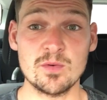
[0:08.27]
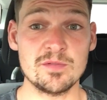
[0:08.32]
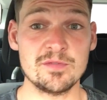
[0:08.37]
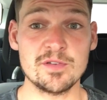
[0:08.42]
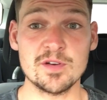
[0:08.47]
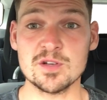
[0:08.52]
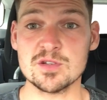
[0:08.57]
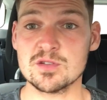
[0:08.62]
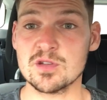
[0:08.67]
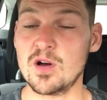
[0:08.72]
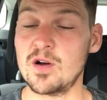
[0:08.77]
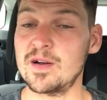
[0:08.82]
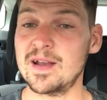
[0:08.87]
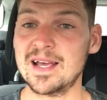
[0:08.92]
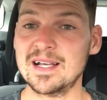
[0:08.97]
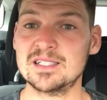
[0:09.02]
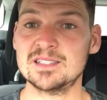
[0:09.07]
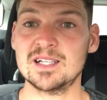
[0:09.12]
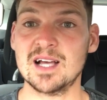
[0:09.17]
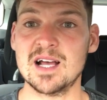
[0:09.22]
when I first started
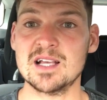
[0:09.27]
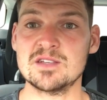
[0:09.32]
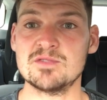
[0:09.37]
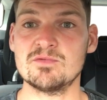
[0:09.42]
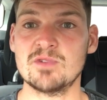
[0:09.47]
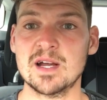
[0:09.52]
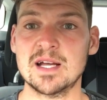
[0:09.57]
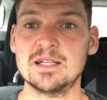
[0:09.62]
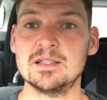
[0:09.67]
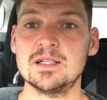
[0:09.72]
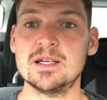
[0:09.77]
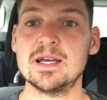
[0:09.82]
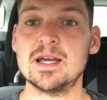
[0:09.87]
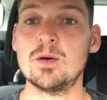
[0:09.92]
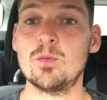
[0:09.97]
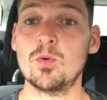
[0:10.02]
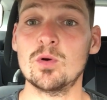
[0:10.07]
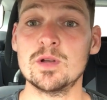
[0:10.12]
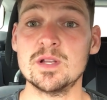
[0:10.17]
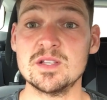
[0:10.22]
exercising regularly
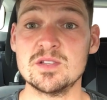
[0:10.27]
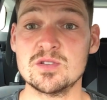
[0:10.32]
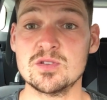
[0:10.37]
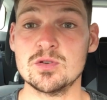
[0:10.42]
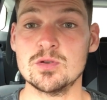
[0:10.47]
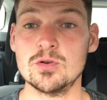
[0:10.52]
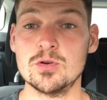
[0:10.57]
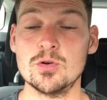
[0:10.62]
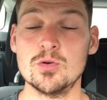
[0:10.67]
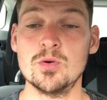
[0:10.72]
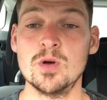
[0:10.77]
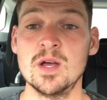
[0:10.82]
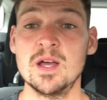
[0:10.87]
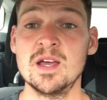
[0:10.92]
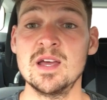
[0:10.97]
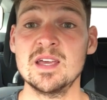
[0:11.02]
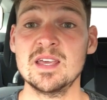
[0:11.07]
and wanting to